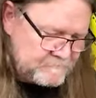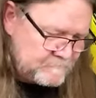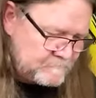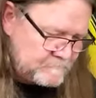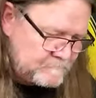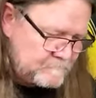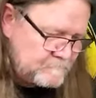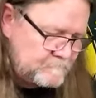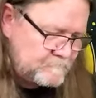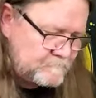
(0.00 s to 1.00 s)

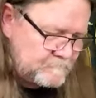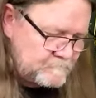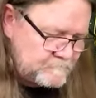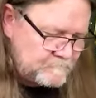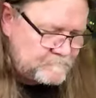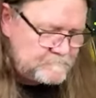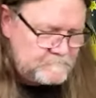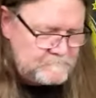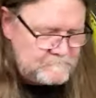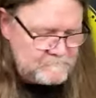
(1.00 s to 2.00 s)

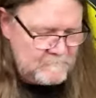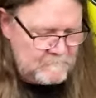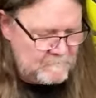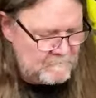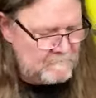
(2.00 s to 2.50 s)
Nothing is said.